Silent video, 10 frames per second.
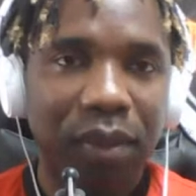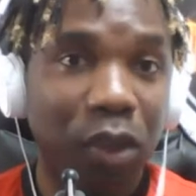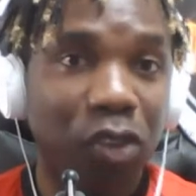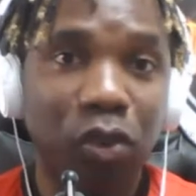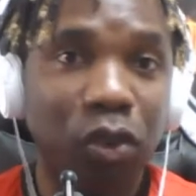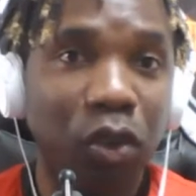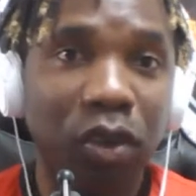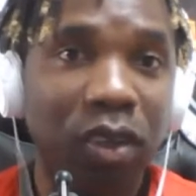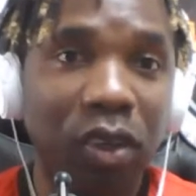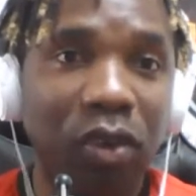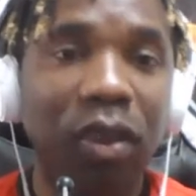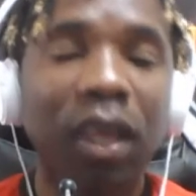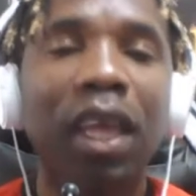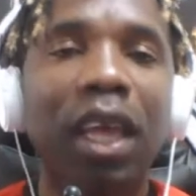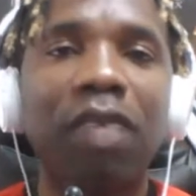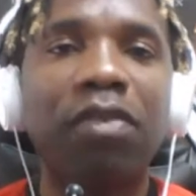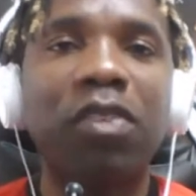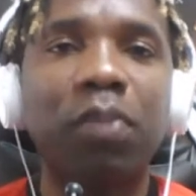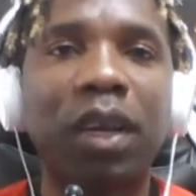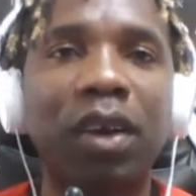But you don't know if it's
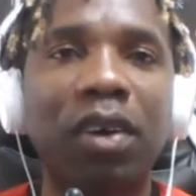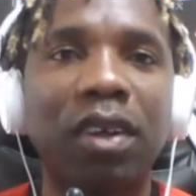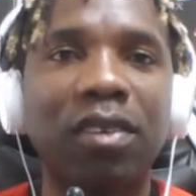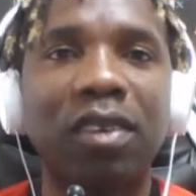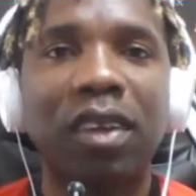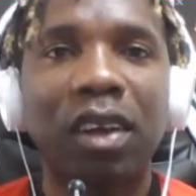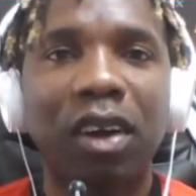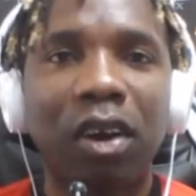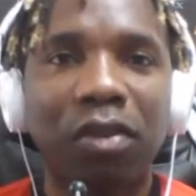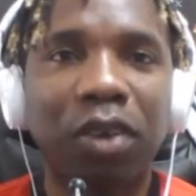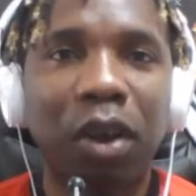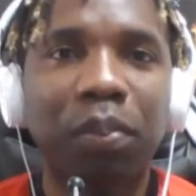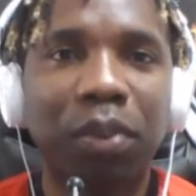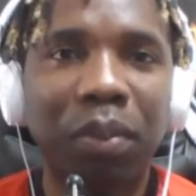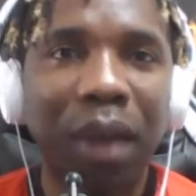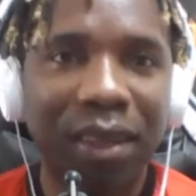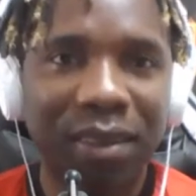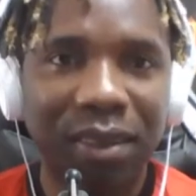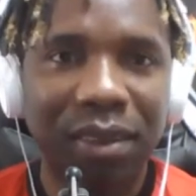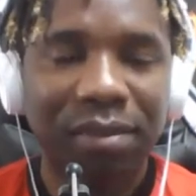because of
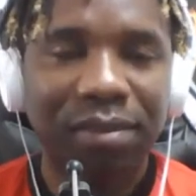compromising.